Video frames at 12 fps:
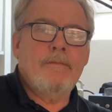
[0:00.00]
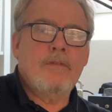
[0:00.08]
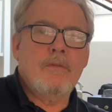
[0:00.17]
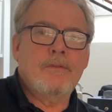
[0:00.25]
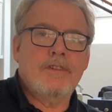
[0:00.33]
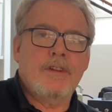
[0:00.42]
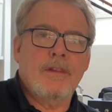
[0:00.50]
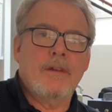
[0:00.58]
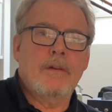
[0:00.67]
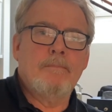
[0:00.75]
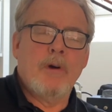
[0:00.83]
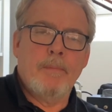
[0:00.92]
Of course, the
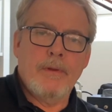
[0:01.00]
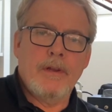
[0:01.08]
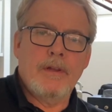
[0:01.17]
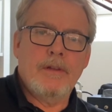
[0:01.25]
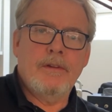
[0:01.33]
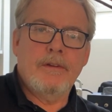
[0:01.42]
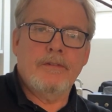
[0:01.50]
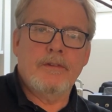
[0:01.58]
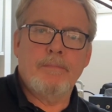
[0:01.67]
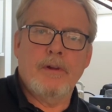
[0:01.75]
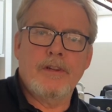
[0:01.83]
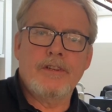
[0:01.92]
other popular
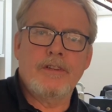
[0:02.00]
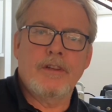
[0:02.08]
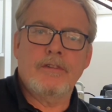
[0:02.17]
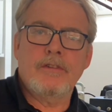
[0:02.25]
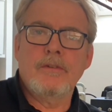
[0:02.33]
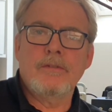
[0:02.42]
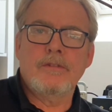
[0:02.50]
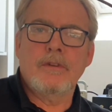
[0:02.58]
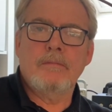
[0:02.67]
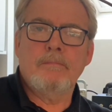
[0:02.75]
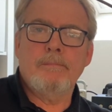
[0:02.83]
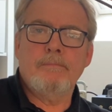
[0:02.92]
topology that's used
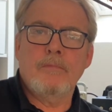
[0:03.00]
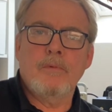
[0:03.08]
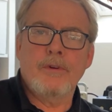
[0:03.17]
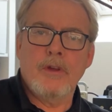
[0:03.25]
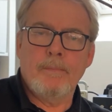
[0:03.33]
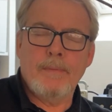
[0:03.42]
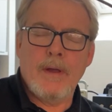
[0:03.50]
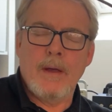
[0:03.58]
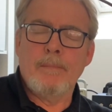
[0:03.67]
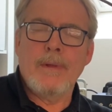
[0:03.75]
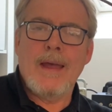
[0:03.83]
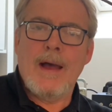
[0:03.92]
in audio
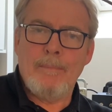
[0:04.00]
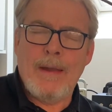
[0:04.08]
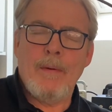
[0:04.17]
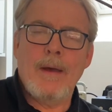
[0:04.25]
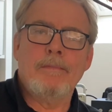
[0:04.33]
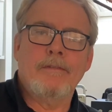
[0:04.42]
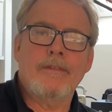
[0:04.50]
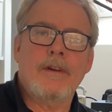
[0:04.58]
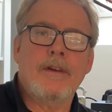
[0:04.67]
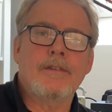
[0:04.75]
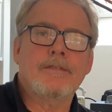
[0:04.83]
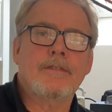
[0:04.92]
power
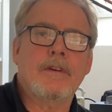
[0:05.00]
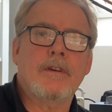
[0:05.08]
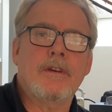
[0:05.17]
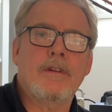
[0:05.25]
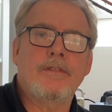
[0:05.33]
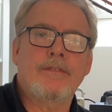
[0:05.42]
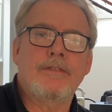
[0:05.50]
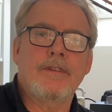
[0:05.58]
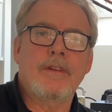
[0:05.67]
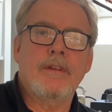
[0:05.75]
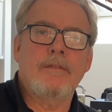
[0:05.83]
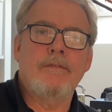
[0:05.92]
amplifiers is
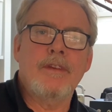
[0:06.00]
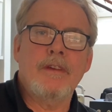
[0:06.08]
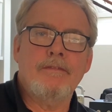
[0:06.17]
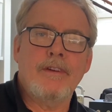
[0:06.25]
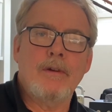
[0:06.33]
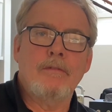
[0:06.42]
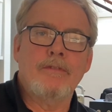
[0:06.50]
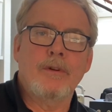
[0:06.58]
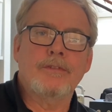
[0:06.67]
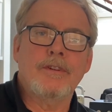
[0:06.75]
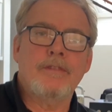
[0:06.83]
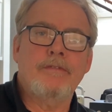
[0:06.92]
the VFA, or
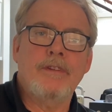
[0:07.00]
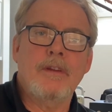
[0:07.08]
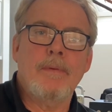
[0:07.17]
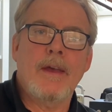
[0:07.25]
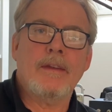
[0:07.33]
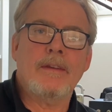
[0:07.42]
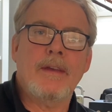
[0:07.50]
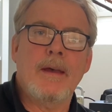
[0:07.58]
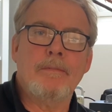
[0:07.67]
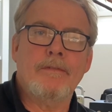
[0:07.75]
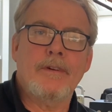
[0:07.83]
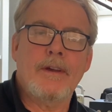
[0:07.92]
voltage feedback
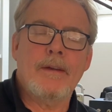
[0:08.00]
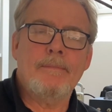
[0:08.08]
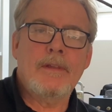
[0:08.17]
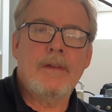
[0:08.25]
amplifier.